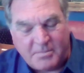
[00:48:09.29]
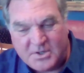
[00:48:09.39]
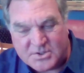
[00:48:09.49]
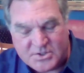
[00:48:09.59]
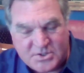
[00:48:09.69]
But
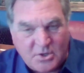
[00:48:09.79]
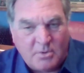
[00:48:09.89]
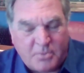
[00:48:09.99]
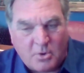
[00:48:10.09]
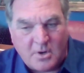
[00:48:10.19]
it's just so
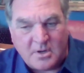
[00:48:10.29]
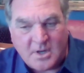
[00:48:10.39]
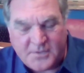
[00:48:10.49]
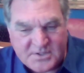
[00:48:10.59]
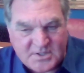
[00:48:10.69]
important.
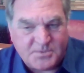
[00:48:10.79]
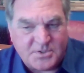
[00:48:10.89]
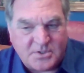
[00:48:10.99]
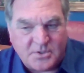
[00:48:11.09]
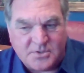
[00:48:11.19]
Nothing
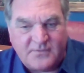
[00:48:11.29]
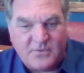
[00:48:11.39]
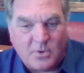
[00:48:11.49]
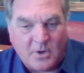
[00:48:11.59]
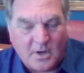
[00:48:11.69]
substitutes
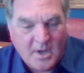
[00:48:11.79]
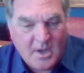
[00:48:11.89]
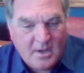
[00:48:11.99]
for